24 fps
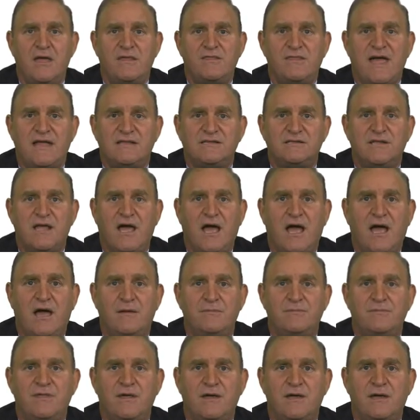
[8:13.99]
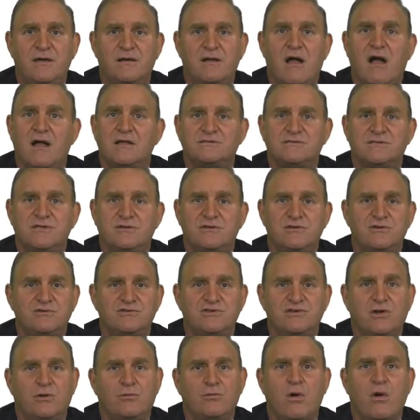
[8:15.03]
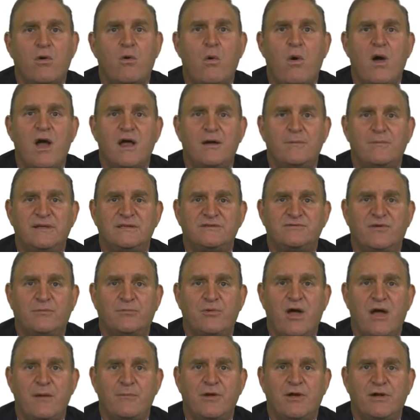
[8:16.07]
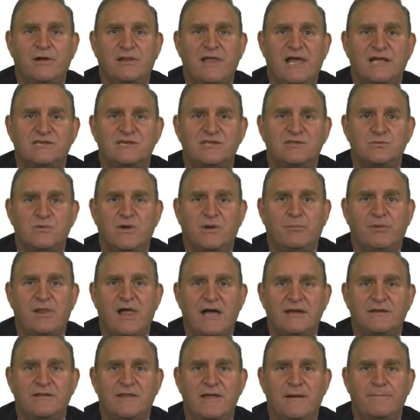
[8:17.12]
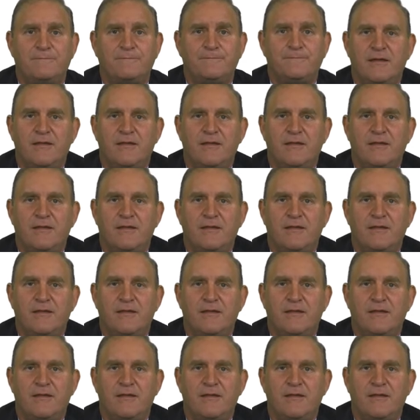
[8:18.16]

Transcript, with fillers: that uh, the constitutional requirements for primary elections would apply to them.